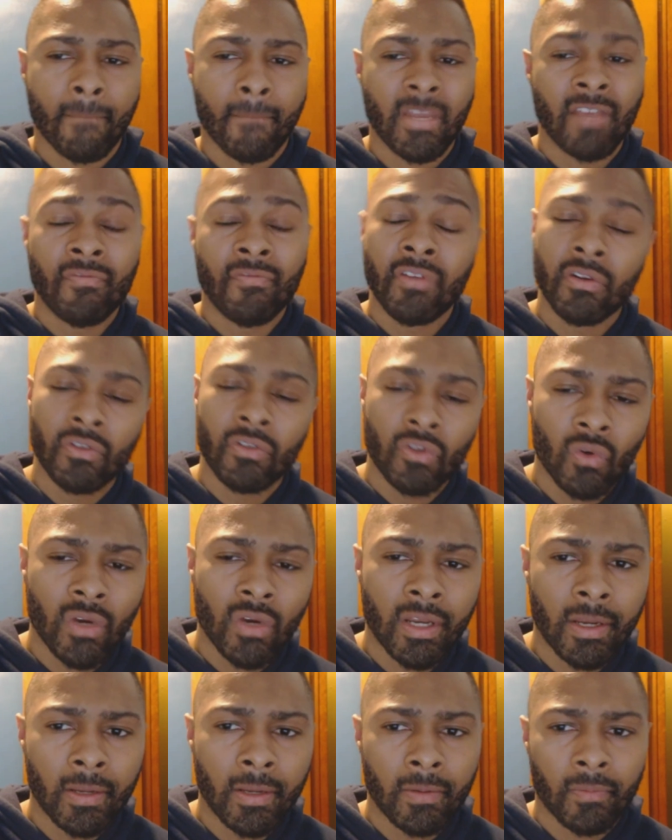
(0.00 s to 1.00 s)
if you
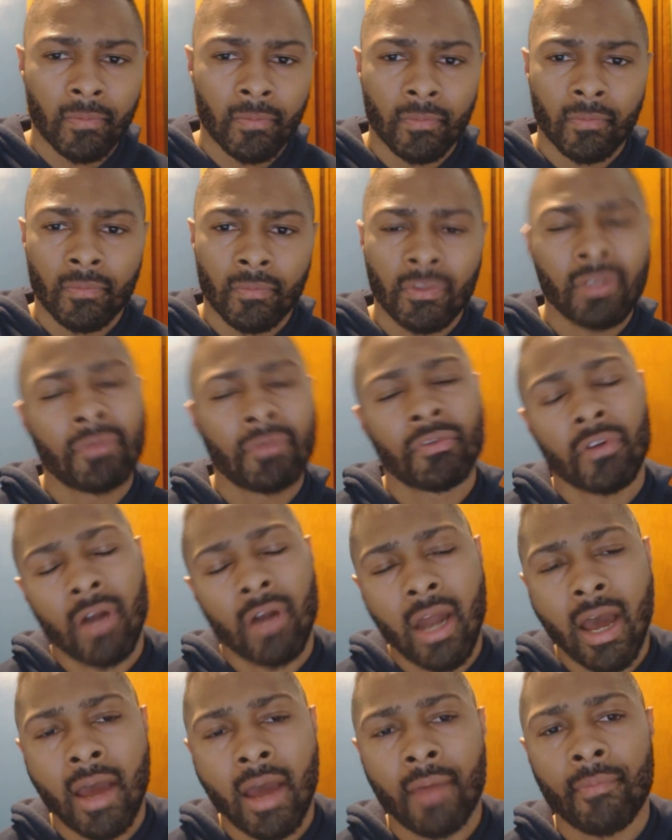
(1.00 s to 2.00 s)
enjoyed it.
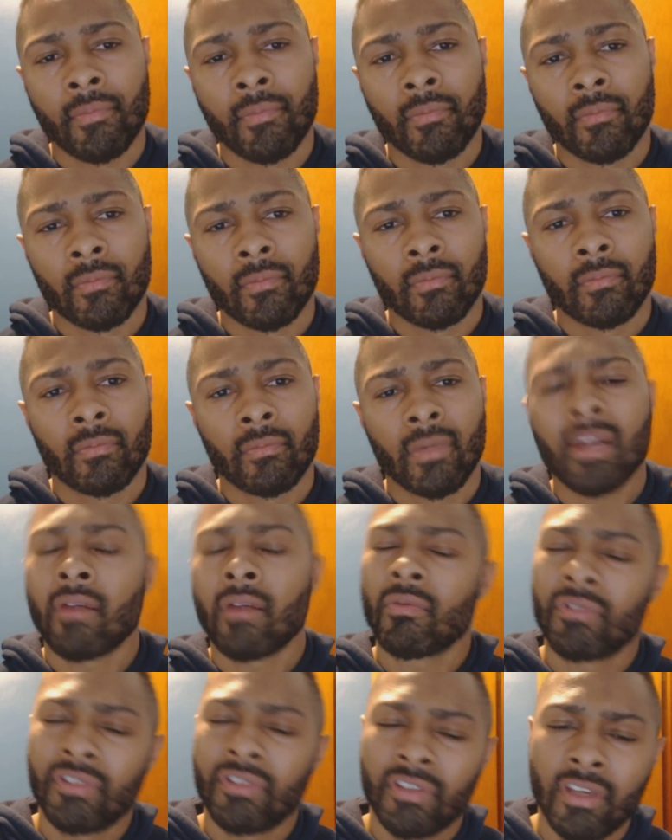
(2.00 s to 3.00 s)
Subscribe, and I
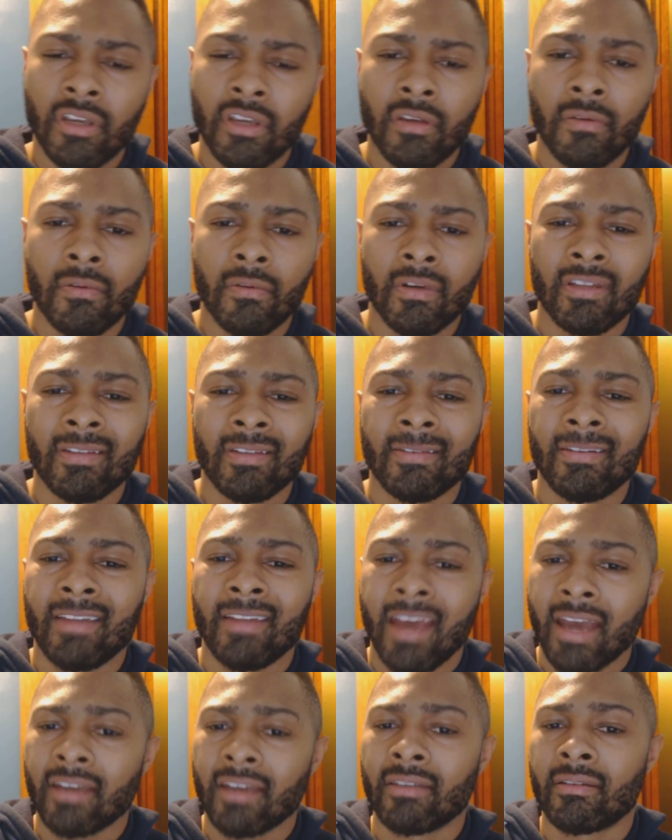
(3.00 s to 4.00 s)
will see you in the
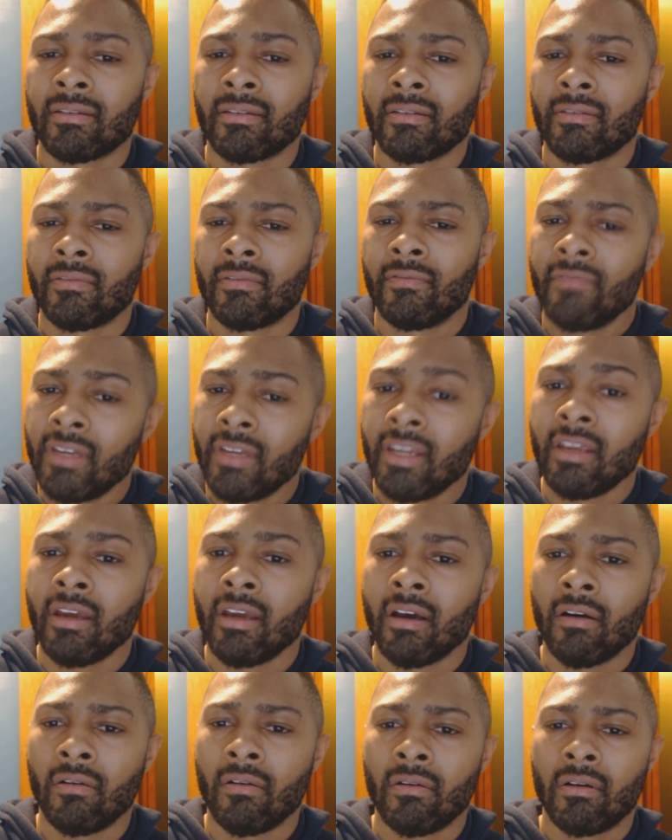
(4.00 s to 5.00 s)
next
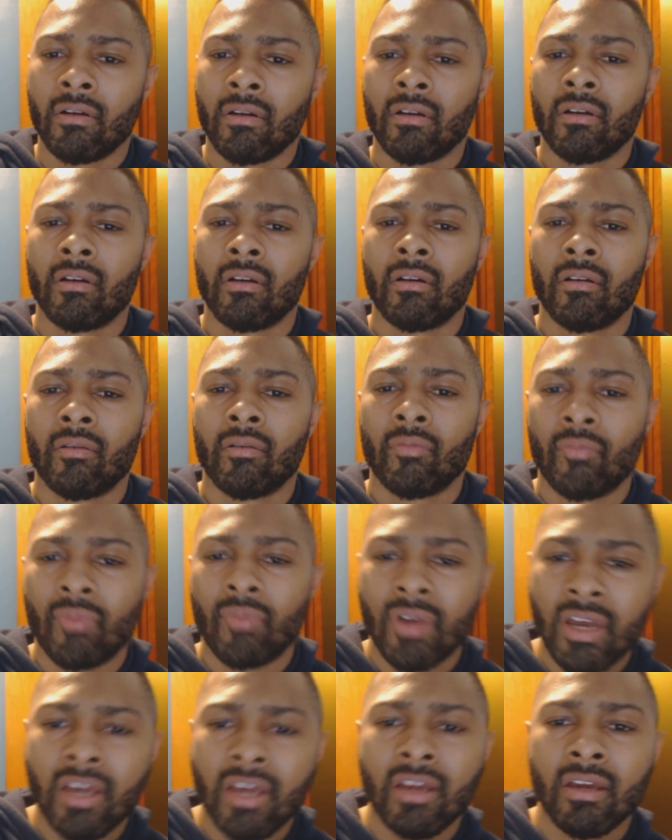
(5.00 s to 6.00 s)
video.
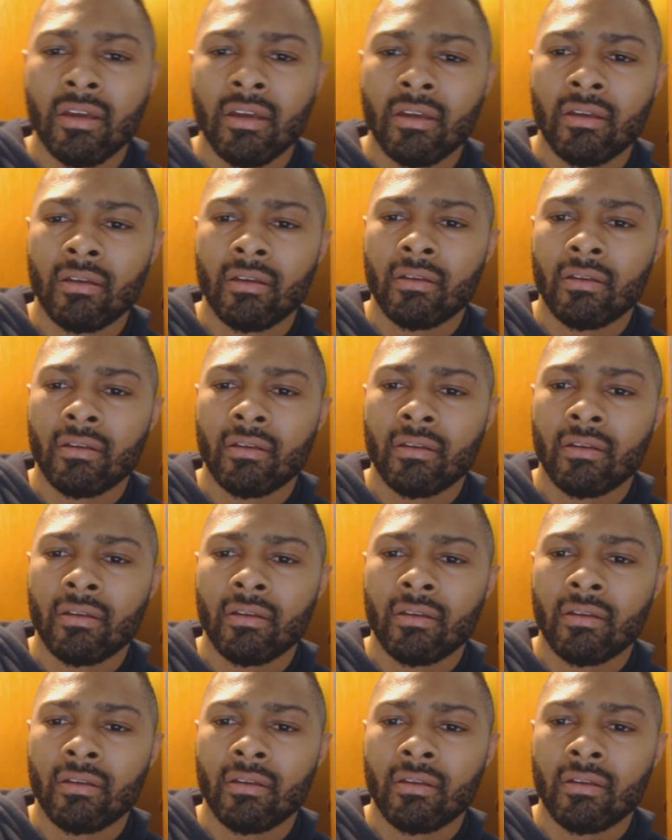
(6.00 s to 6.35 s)
Peace.